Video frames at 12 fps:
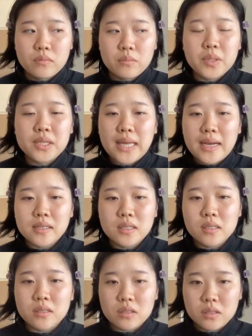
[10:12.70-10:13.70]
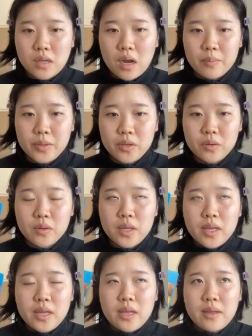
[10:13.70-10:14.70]
but that doesn't stop you.
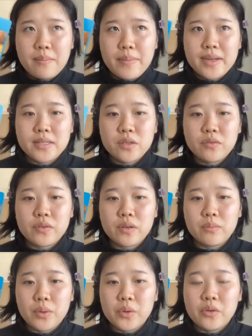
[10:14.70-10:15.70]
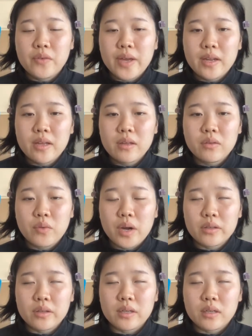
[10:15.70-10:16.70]
It makes you feel motivated
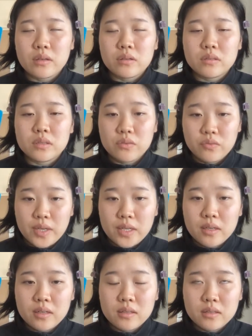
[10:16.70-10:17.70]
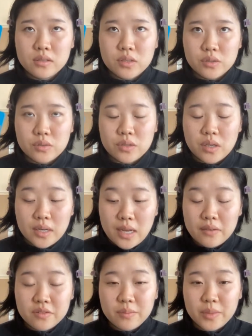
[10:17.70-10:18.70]
rather than defeated to not
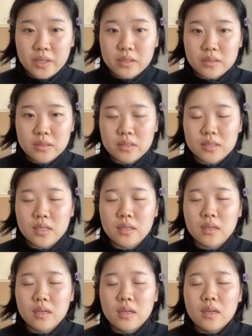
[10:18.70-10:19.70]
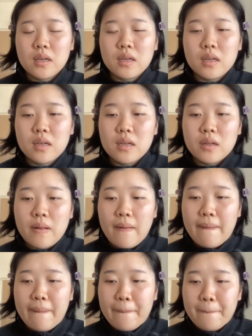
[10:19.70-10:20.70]
have something consistent.
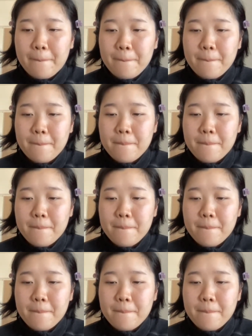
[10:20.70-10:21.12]
Um,